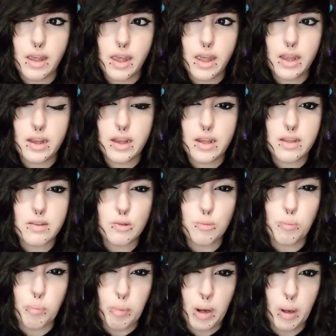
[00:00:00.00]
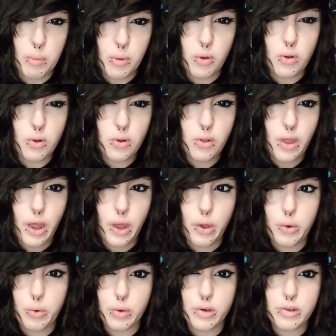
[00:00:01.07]
in this bubble
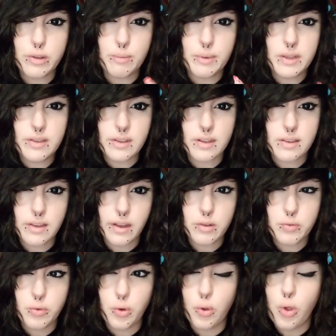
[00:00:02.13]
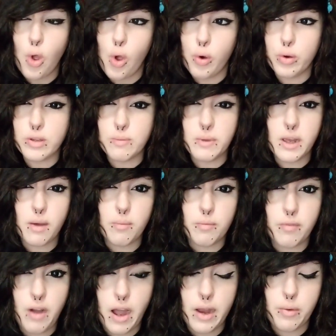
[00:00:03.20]
in order to be successful or to become
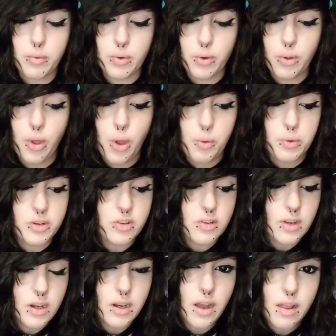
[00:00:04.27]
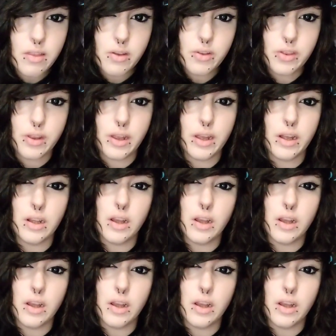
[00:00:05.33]
viral, which is another thing.